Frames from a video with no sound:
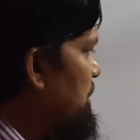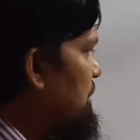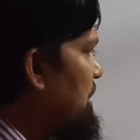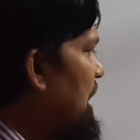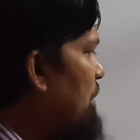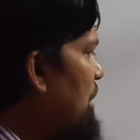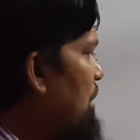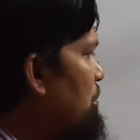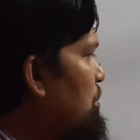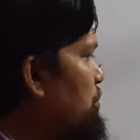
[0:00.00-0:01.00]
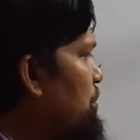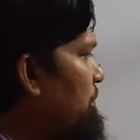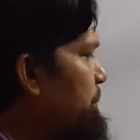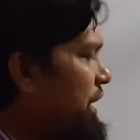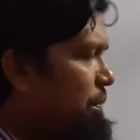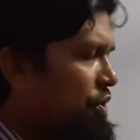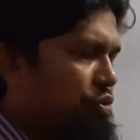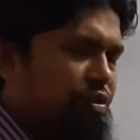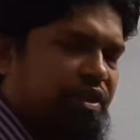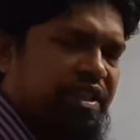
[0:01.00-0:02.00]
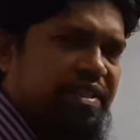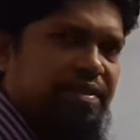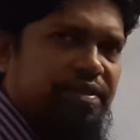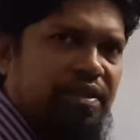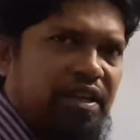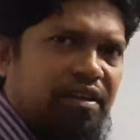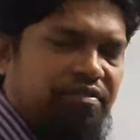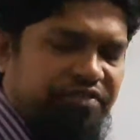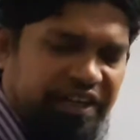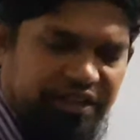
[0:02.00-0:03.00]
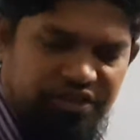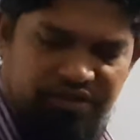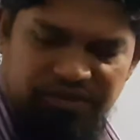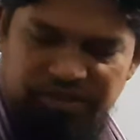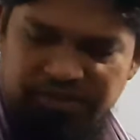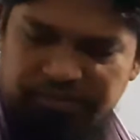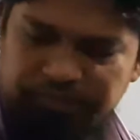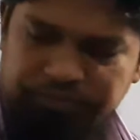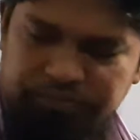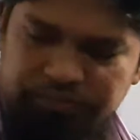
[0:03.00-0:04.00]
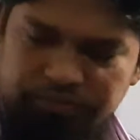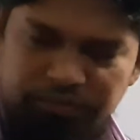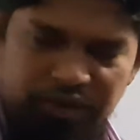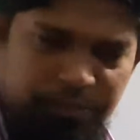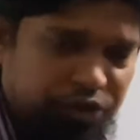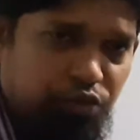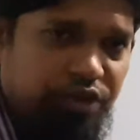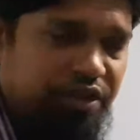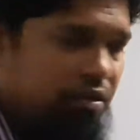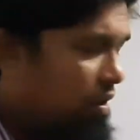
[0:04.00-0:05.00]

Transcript: Now how will we compare between these fractions, between